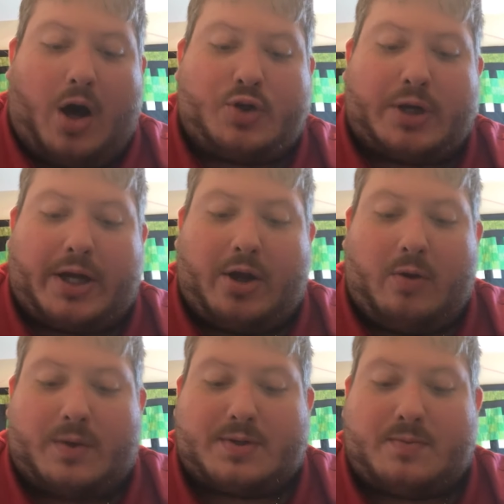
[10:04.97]
O Trinity,
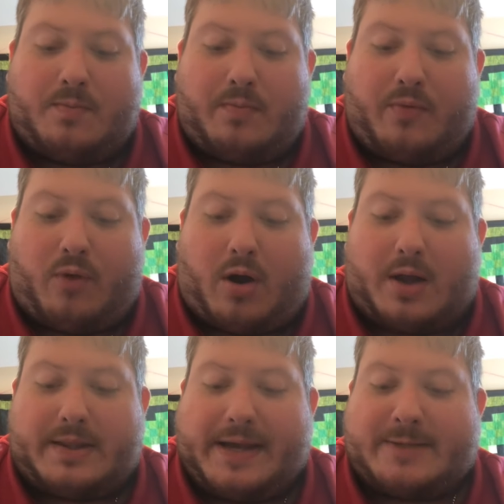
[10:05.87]
who was before
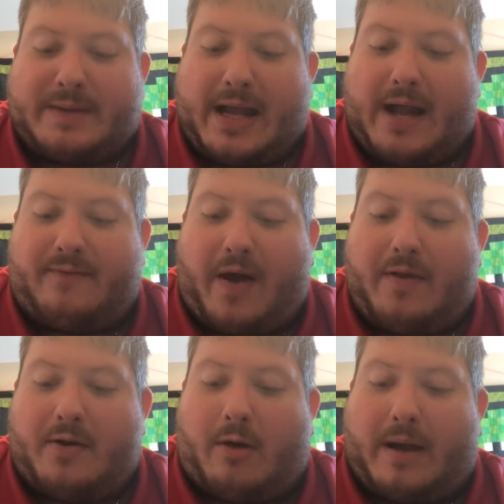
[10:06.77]
all things began,
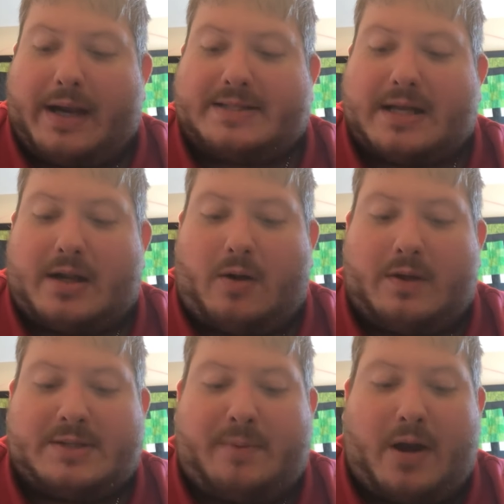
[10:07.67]
Father, Almighty, Son, and
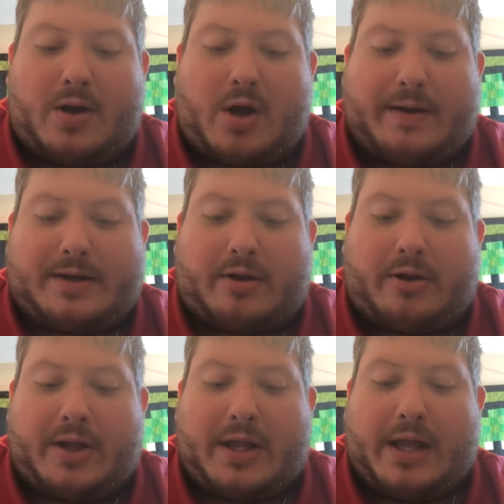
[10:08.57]
Holy Spirit,
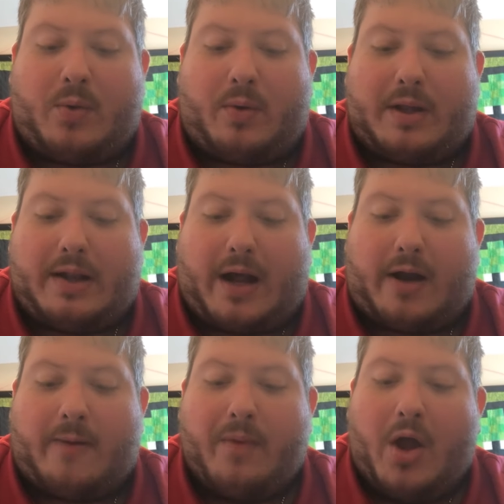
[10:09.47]
co-eternally equal in
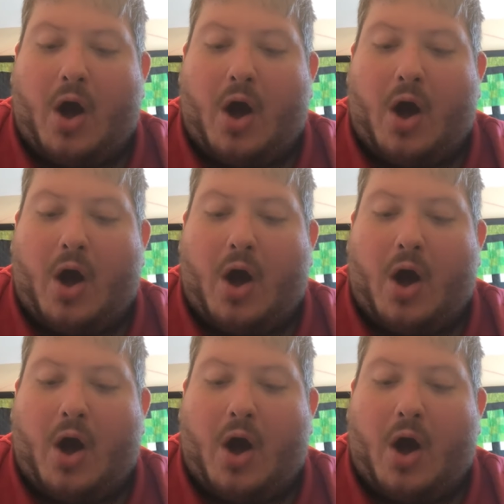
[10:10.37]
honor.